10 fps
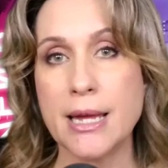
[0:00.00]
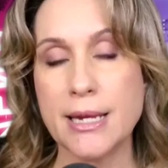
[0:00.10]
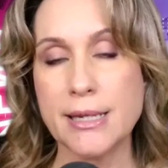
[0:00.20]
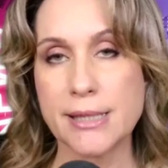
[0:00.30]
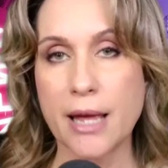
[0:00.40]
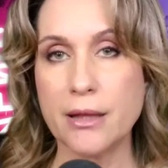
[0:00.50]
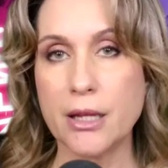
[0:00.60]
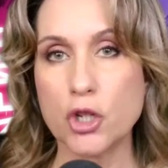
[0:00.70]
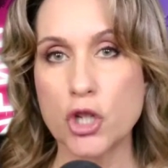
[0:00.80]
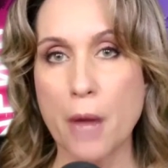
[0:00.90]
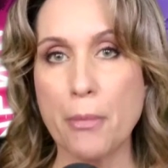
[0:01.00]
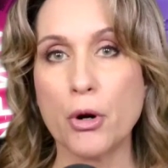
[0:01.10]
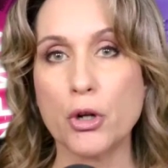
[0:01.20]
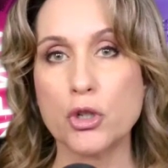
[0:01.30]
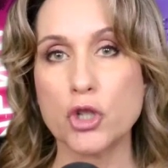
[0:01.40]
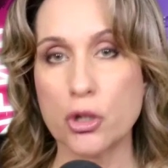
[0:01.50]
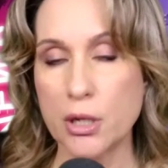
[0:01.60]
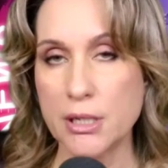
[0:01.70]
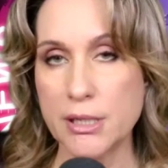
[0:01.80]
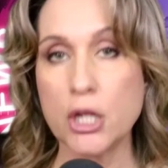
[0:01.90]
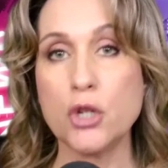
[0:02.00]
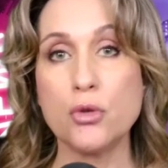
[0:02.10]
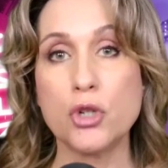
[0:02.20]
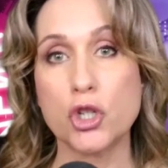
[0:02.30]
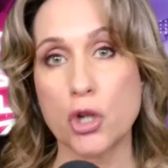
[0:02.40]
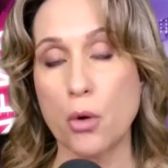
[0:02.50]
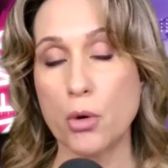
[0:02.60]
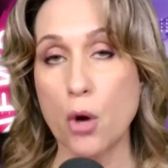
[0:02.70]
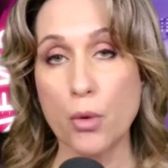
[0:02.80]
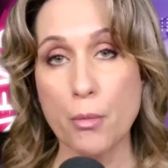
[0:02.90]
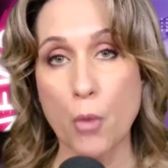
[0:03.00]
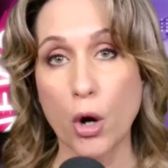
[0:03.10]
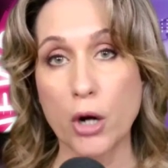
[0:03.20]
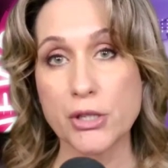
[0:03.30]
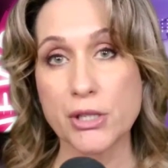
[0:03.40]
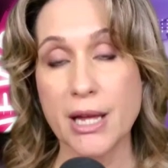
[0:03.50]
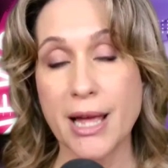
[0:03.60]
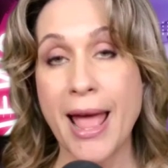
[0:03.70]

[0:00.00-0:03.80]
he said that Sheppard continued to show no remorse,